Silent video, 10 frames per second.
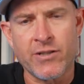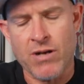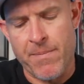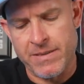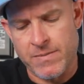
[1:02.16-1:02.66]

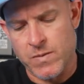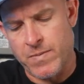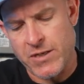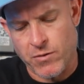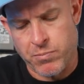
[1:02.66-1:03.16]
dropping some
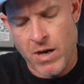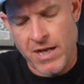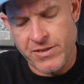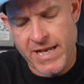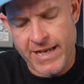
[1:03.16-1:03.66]
special
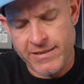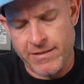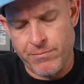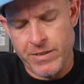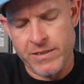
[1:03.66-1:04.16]
projects
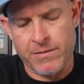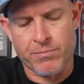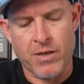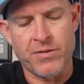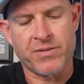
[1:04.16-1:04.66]
and putting some
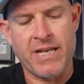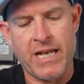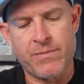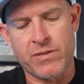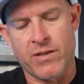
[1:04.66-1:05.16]
pros'
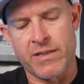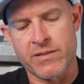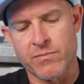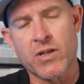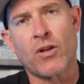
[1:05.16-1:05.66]
names on
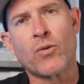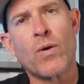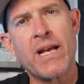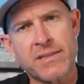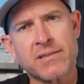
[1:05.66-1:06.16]
some
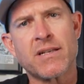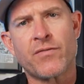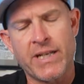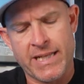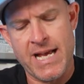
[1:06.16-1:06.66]
colorways and
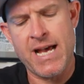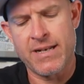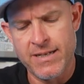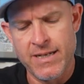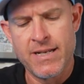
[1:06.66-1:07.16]
stuff like
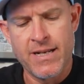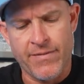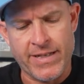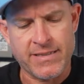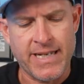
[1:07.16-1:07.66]
that.
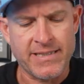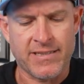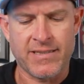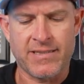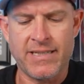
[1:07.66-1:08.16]
That's
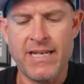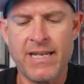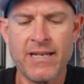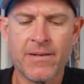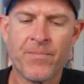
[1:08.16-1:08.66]
nice to
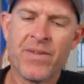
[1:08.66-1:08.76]
see.